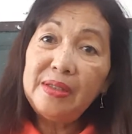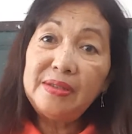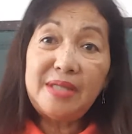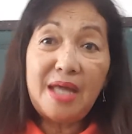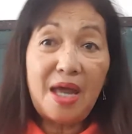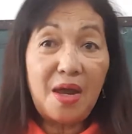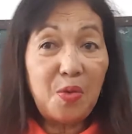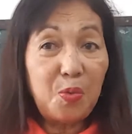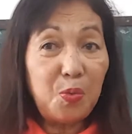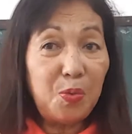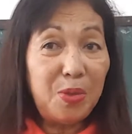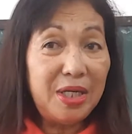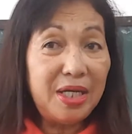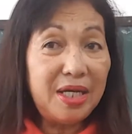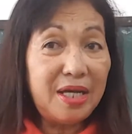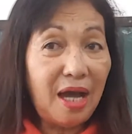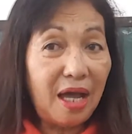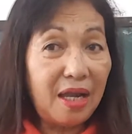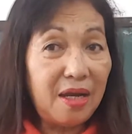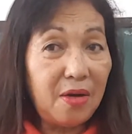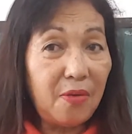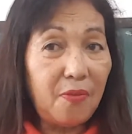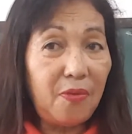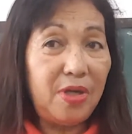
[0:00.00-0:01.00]
then we're
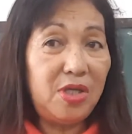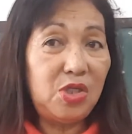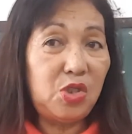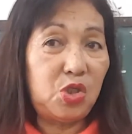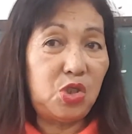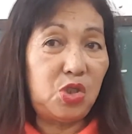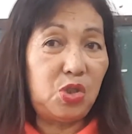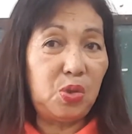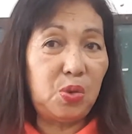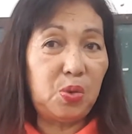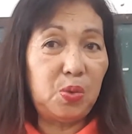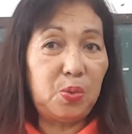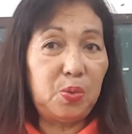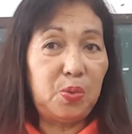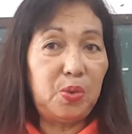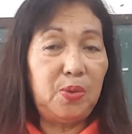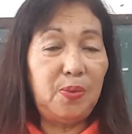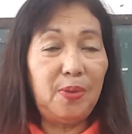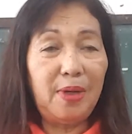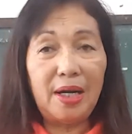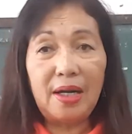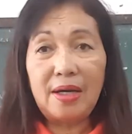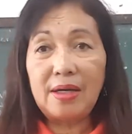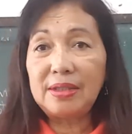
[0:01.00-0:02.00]
gonna reach you.
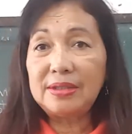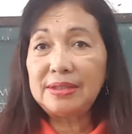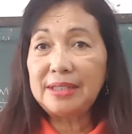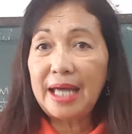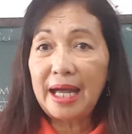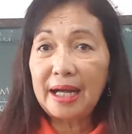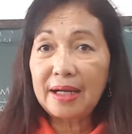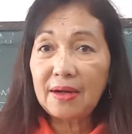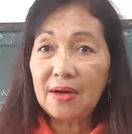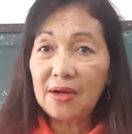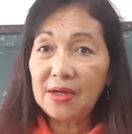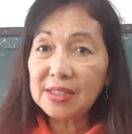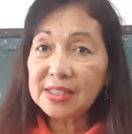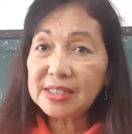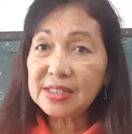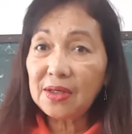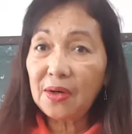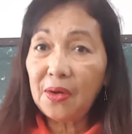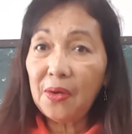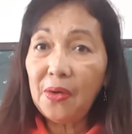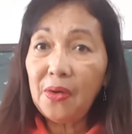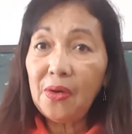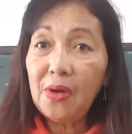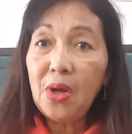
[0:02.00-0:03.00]
We will conduct
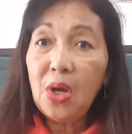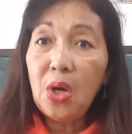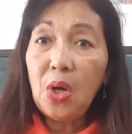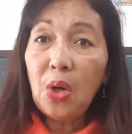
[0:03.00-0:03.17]
also